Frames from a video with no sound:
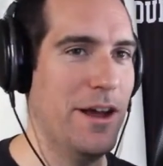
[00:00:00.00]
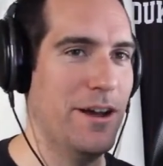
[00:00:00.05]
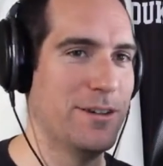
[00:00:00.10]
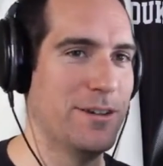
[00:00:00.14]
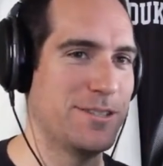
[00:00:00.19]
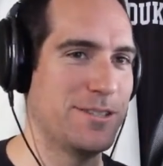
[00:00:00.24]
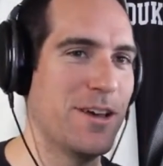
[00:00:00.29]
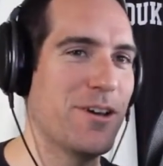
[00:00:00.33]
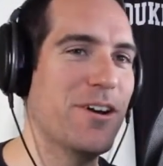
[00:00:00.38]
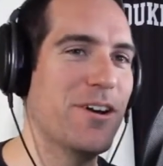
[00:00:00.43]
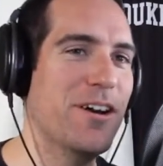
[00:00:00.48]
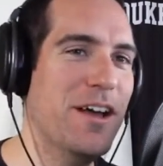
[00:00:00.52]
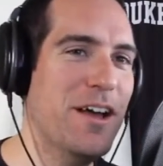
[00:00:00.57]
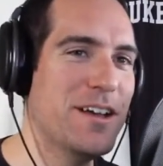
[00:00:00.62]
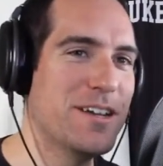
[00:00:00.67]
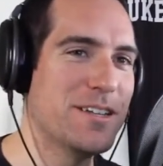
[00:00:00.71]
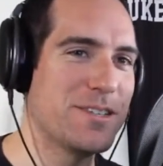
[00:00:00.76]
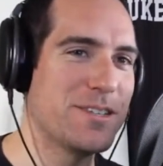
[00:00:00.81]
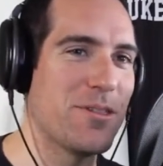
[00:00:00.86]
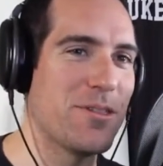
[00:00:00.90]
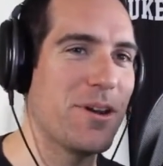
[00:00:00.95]

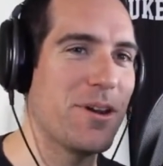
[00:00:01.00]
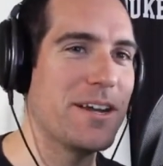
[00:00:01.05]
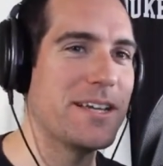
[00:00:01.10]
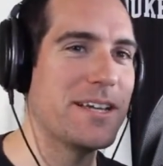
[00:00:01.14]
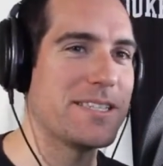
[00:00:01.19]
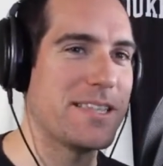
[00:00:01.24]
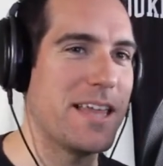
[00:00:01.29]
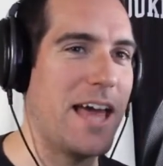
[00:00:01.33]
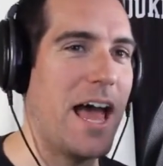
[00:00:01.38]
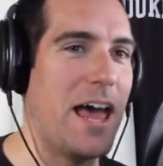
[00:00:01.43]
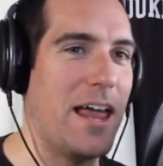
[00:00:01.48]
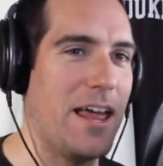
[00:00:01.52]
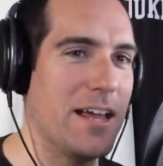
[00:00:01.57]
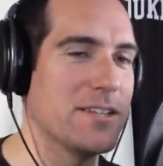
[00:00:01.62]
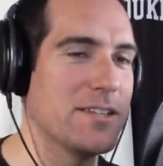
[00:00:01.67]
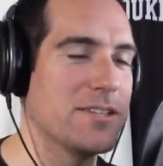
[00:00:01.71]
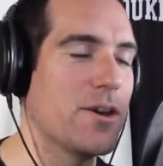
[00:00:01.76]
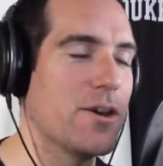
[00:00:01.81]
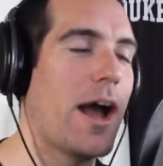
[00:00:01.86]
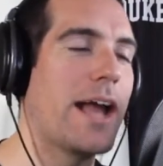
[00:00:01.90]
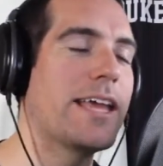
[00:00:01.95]
So there is that. And
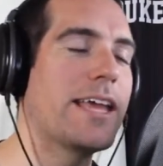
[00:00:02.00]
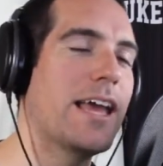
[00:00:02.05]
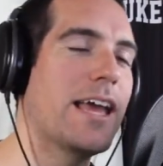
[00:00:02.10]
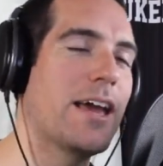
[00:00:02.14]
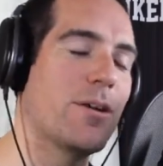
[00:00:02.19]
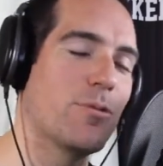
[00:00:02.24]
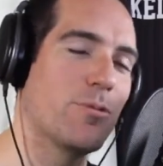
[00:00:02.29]
so I can't